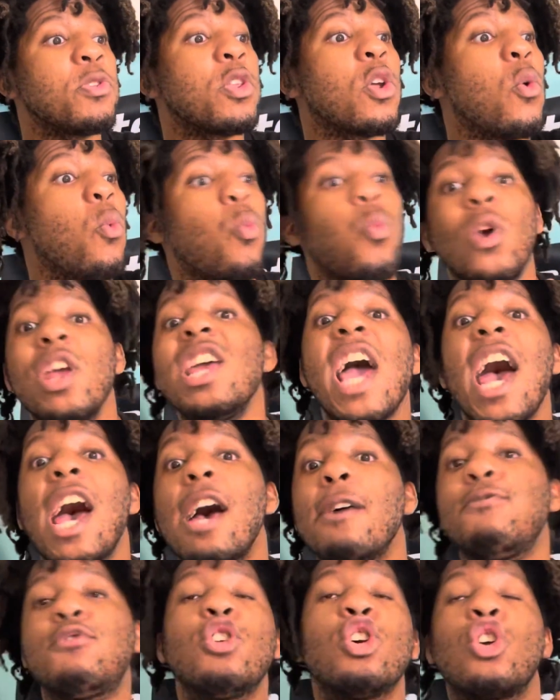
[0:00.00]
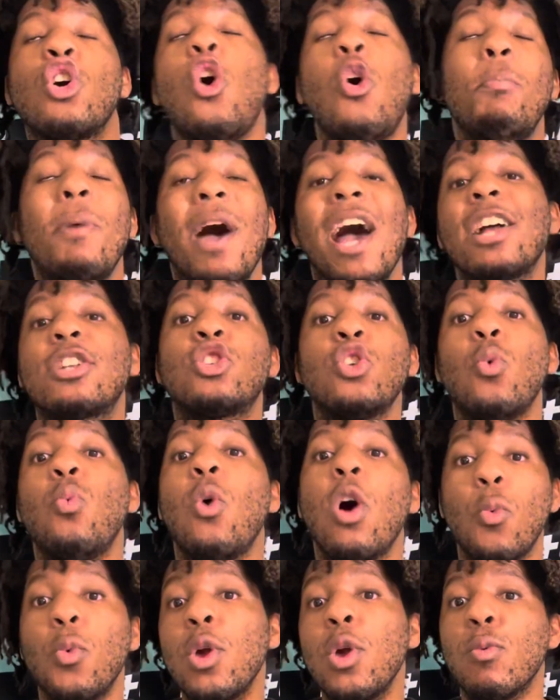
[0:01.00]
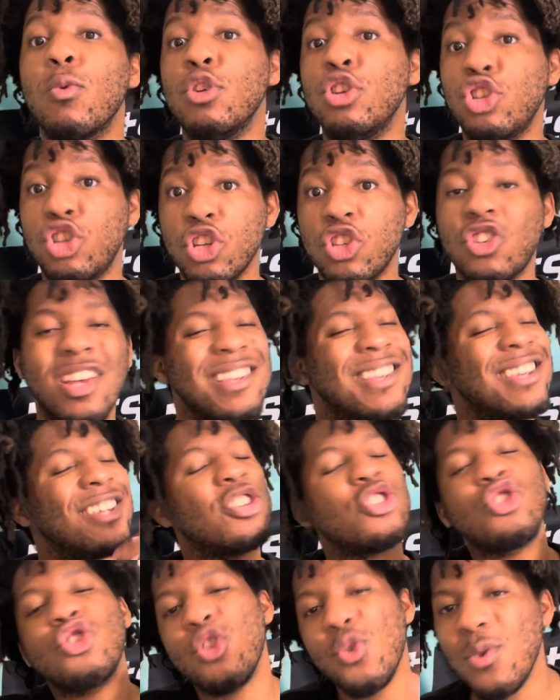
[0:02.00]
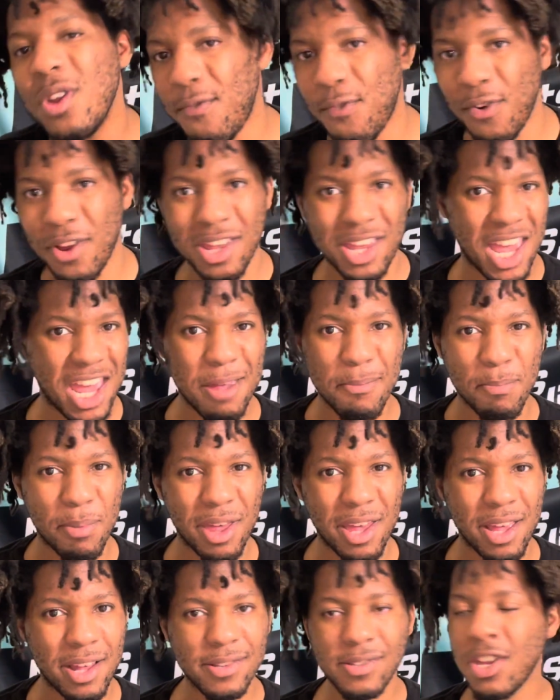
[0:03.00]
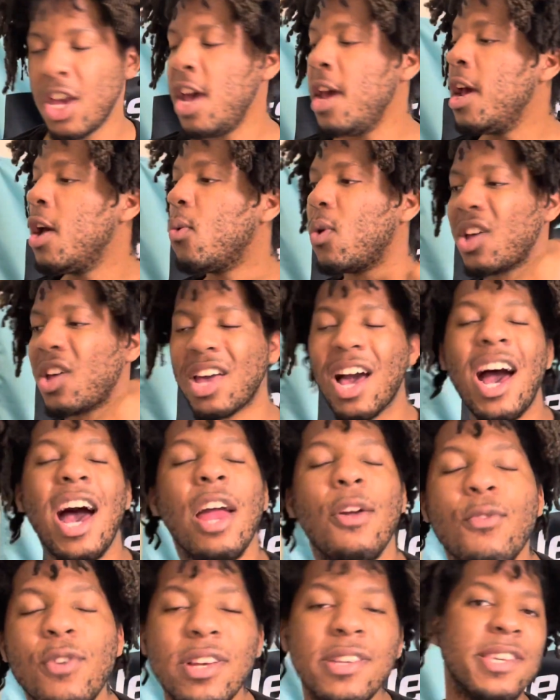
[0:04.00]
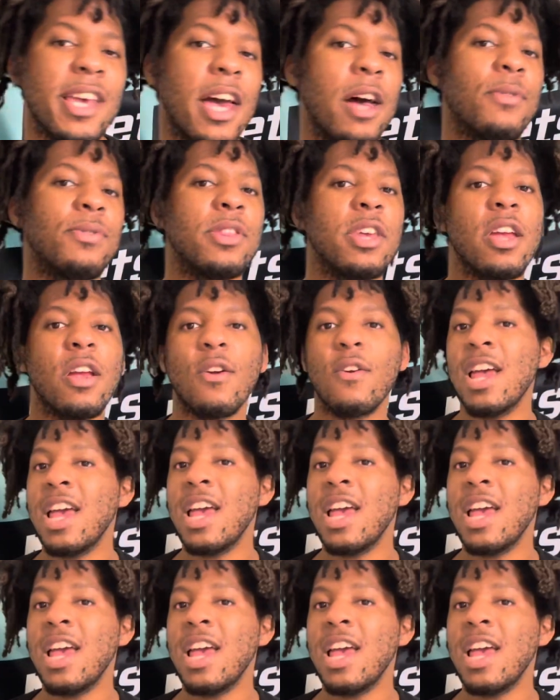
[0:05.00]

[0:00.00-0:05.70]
we have to go back to what we were just, because it's two different game plans. When Kyrie's out there,